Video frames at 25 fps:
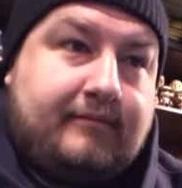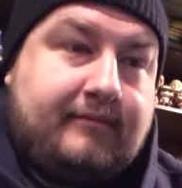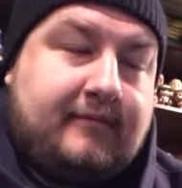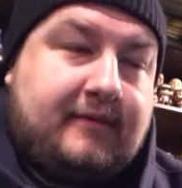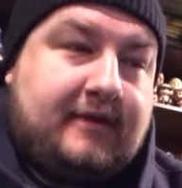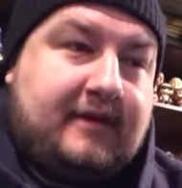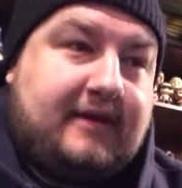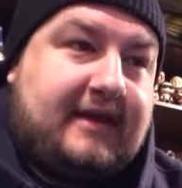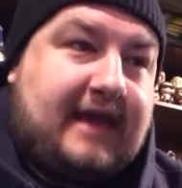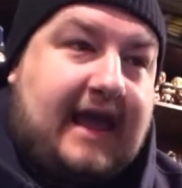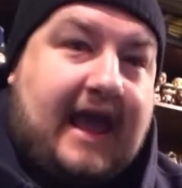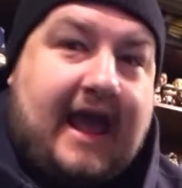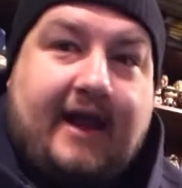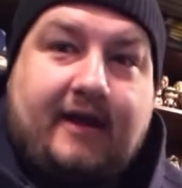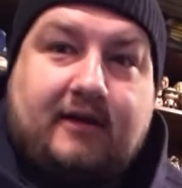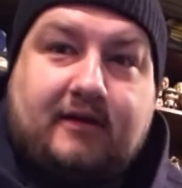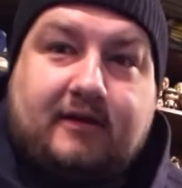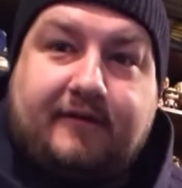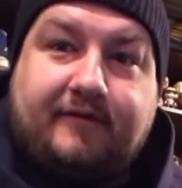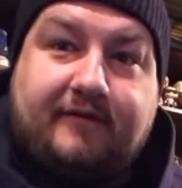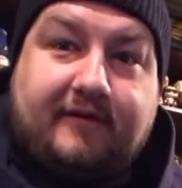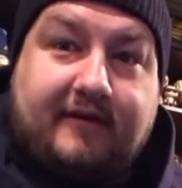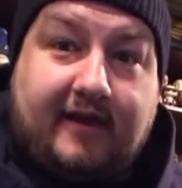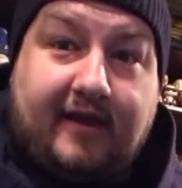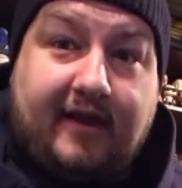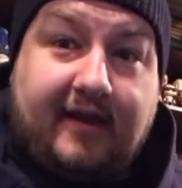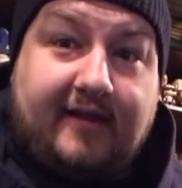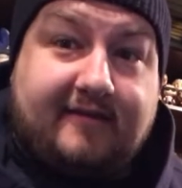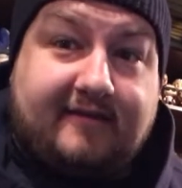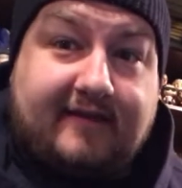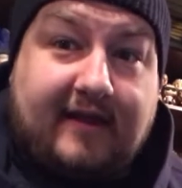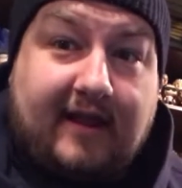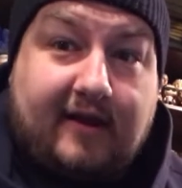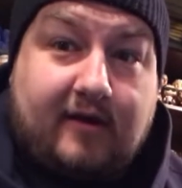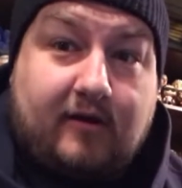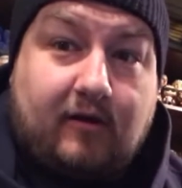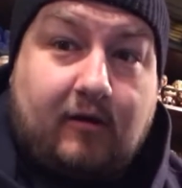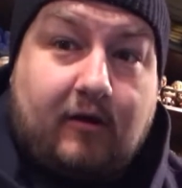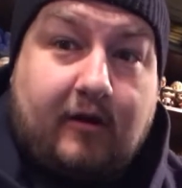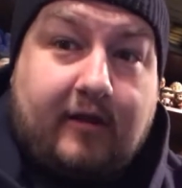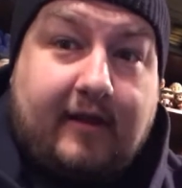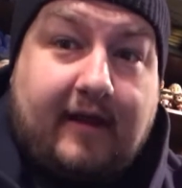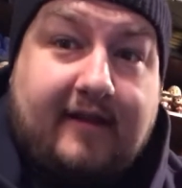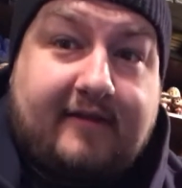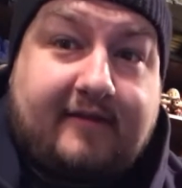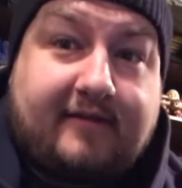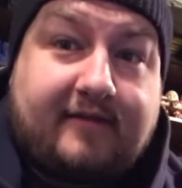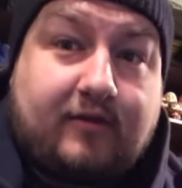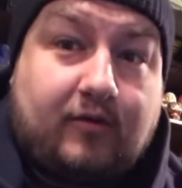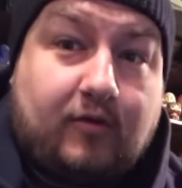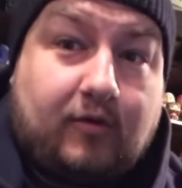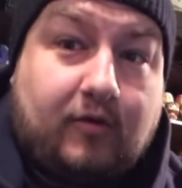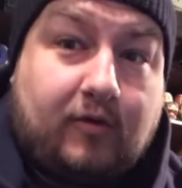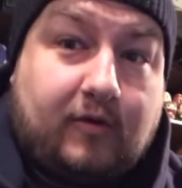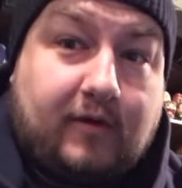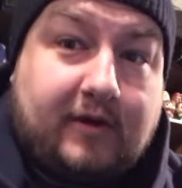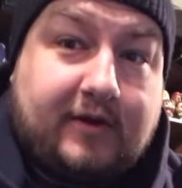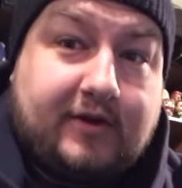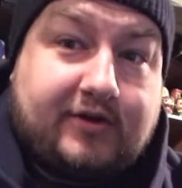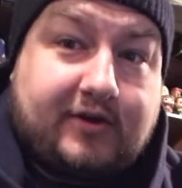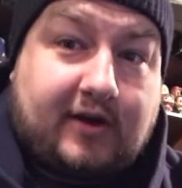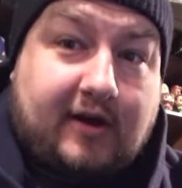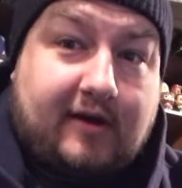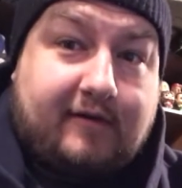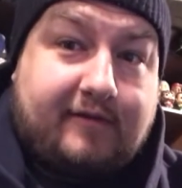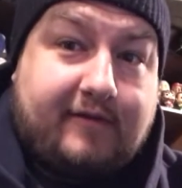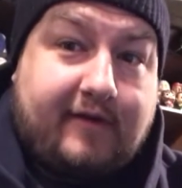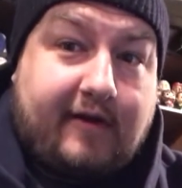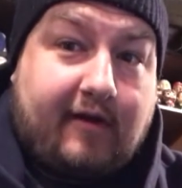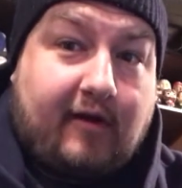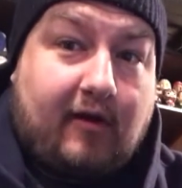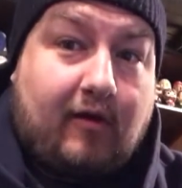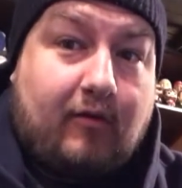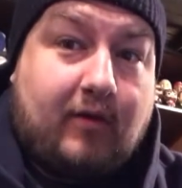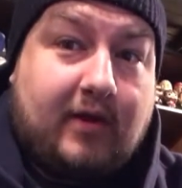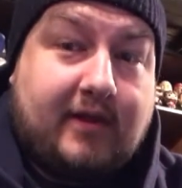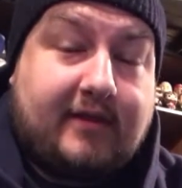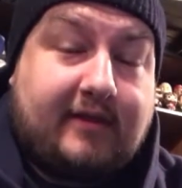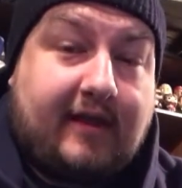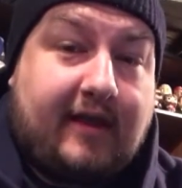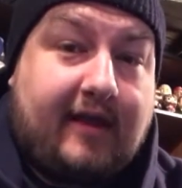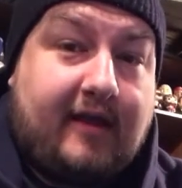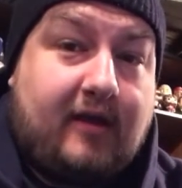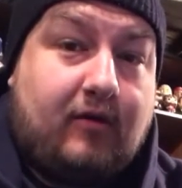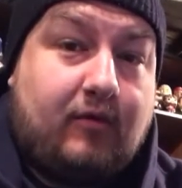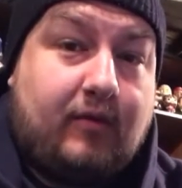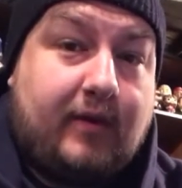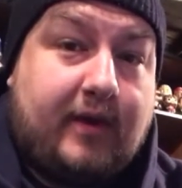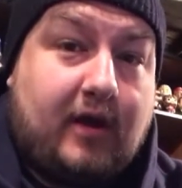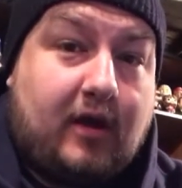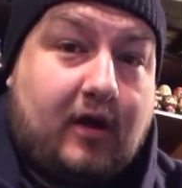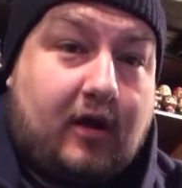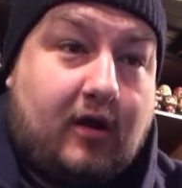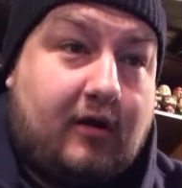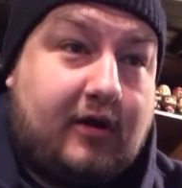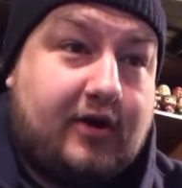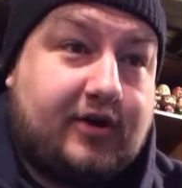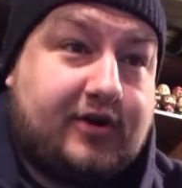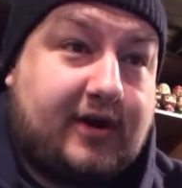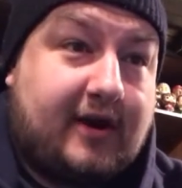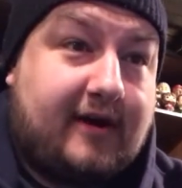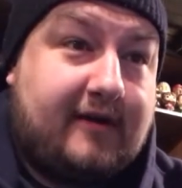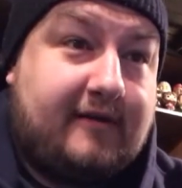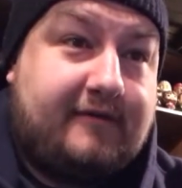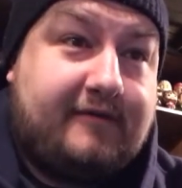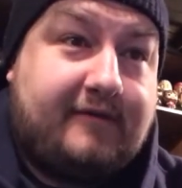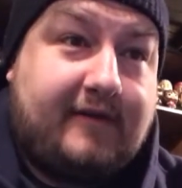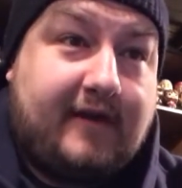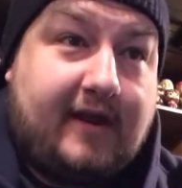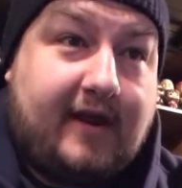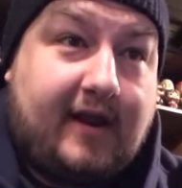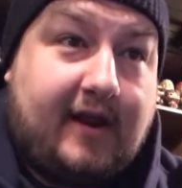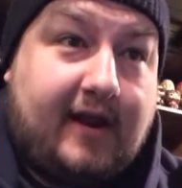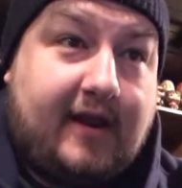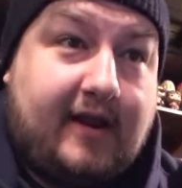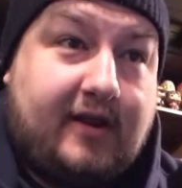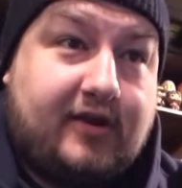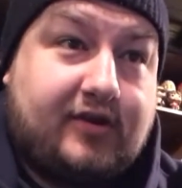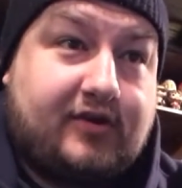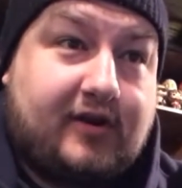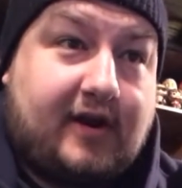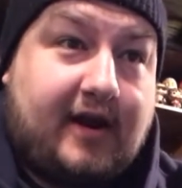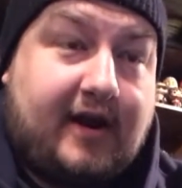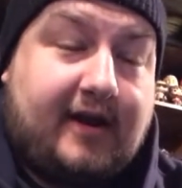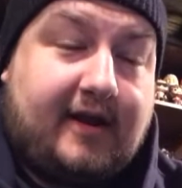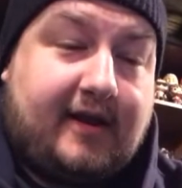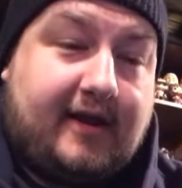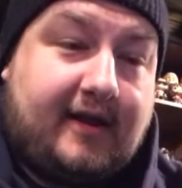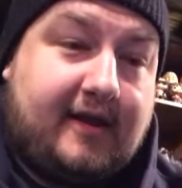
gaggle of kids that go to that school and trying to figure out what the hell we are and trying to fit in and trying